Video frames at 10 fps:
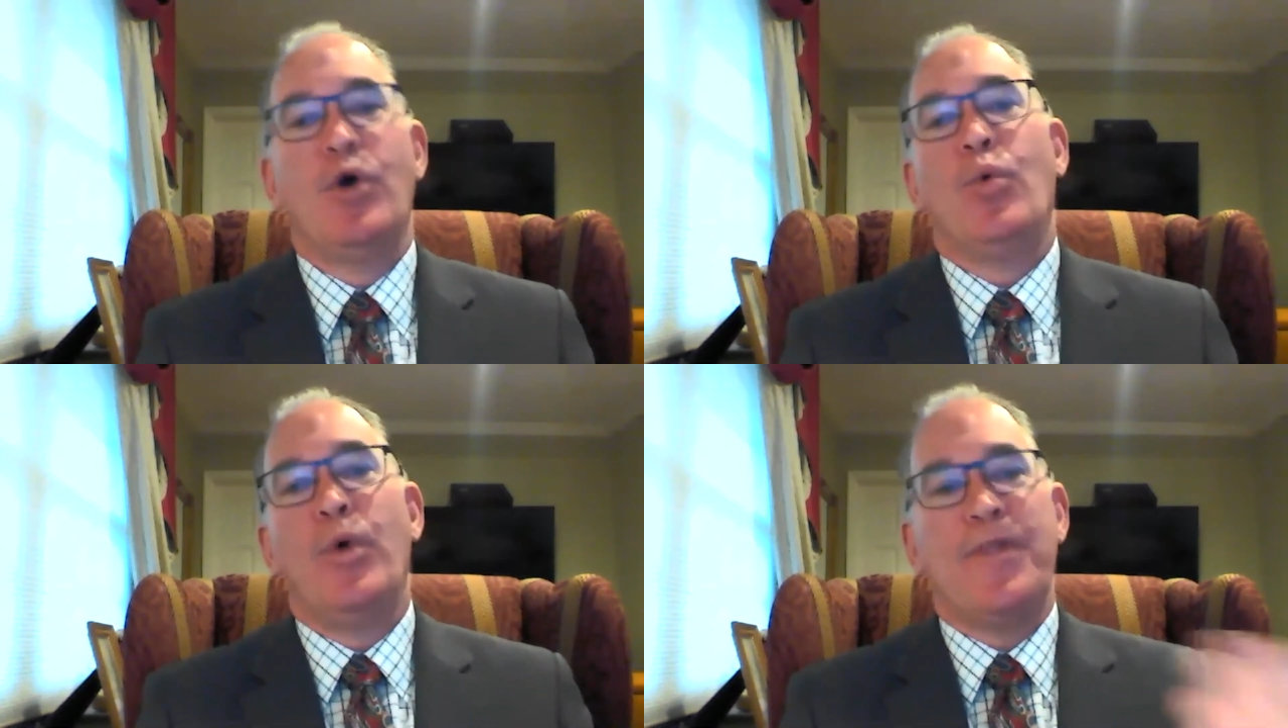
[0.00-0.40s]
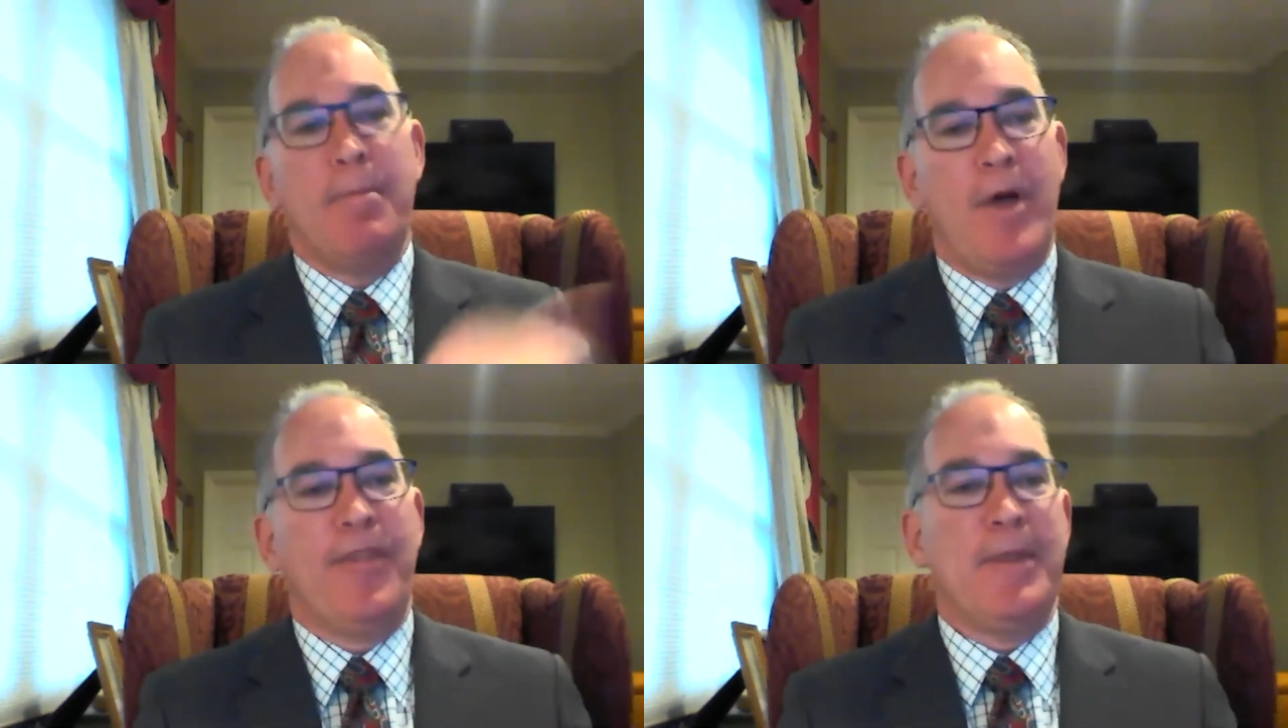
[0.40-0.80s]
with a
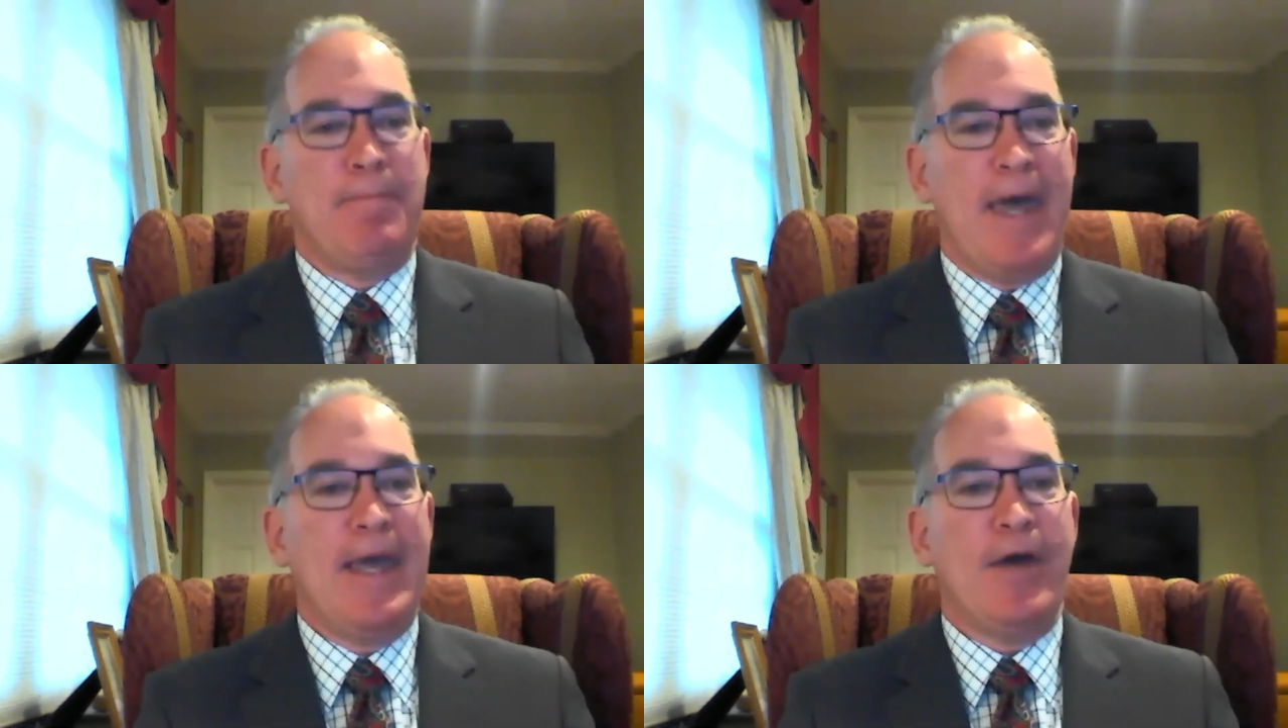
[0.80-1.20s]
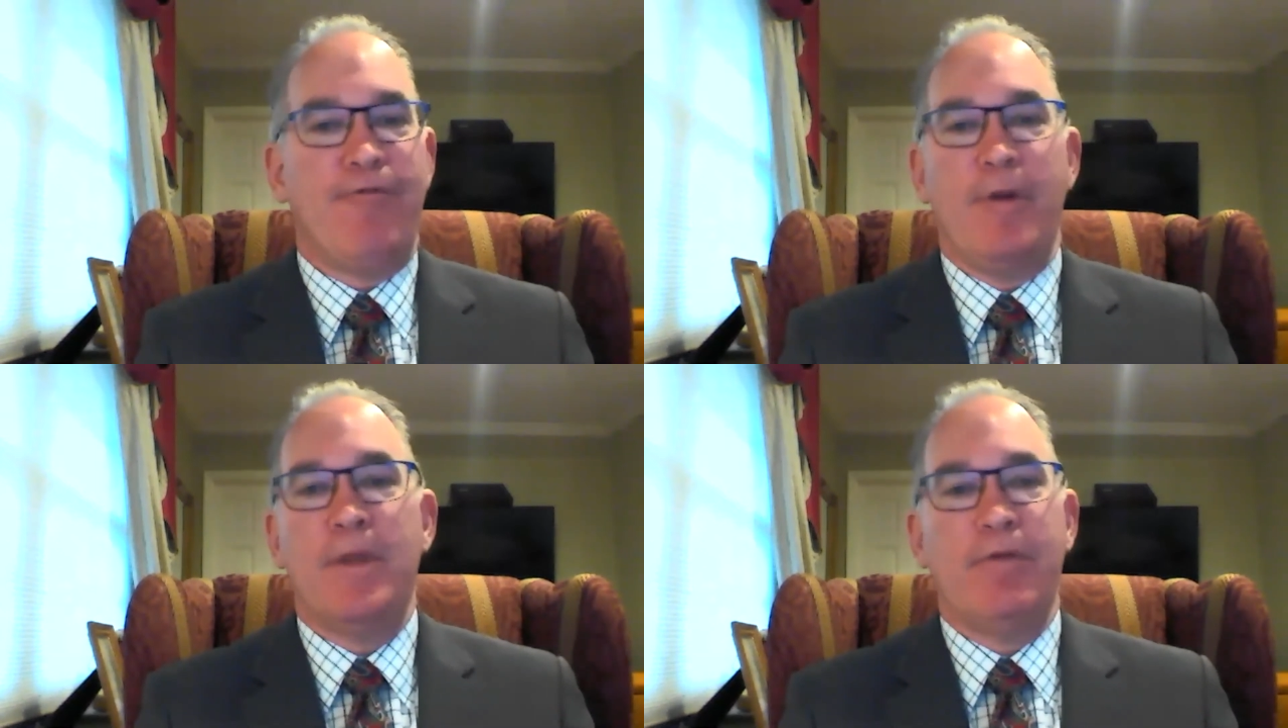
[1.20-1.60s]
monthly payout
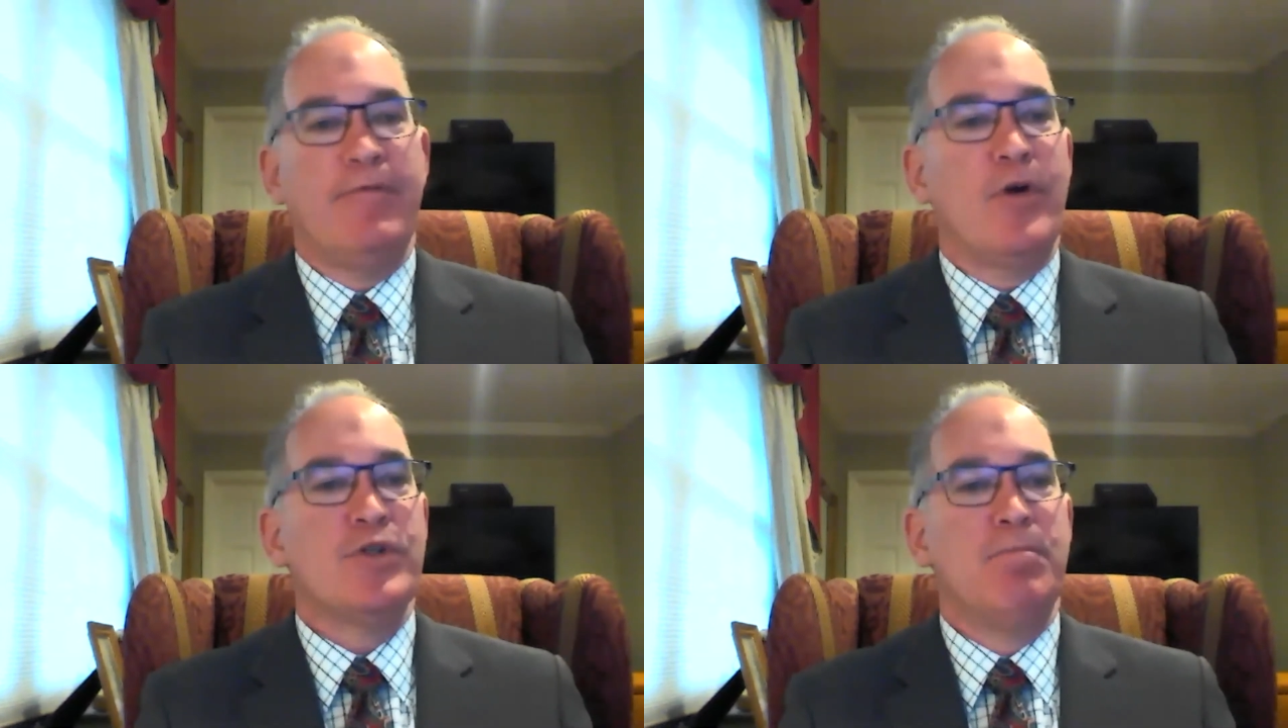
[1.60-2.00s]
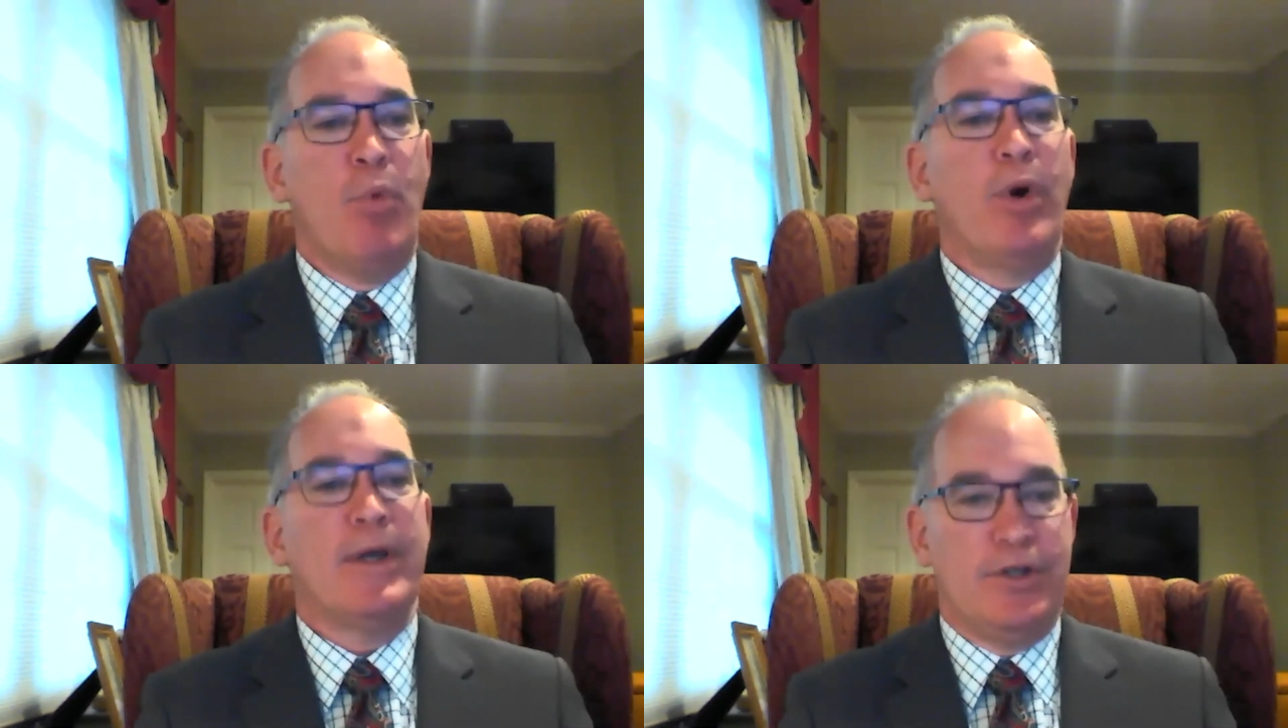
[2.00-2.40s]
from the reverse
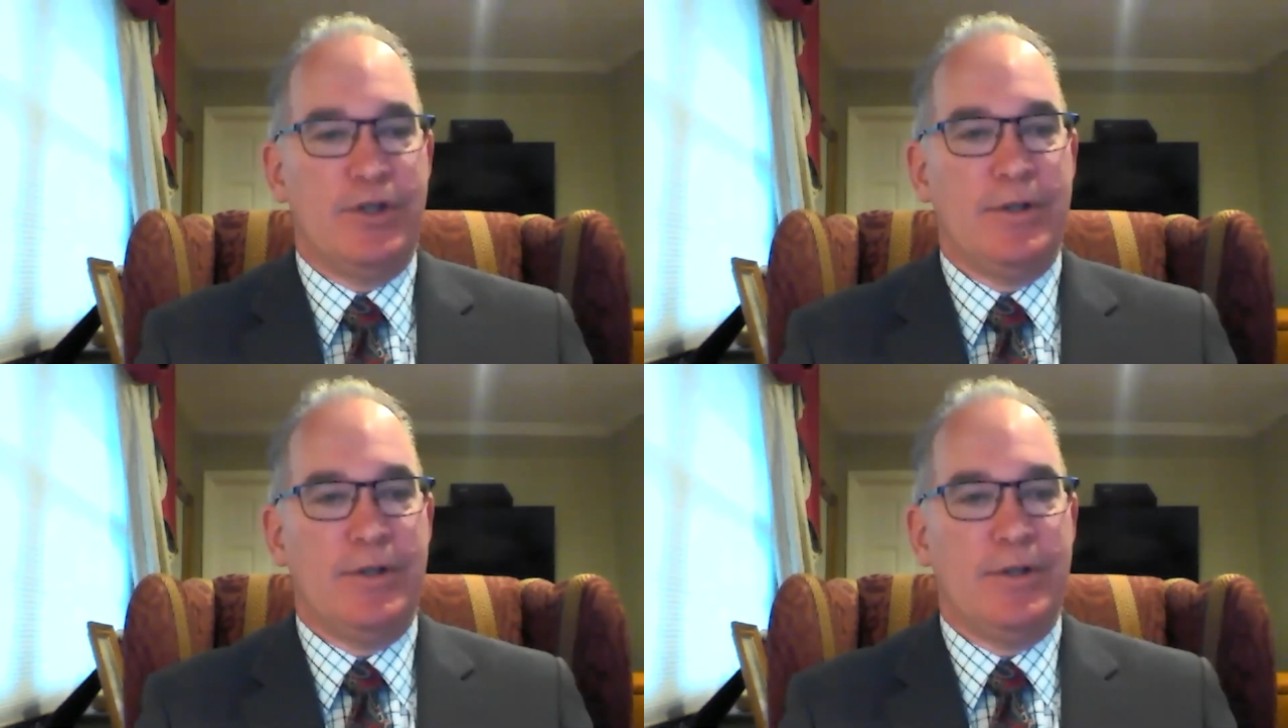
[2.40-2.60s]
mortgage.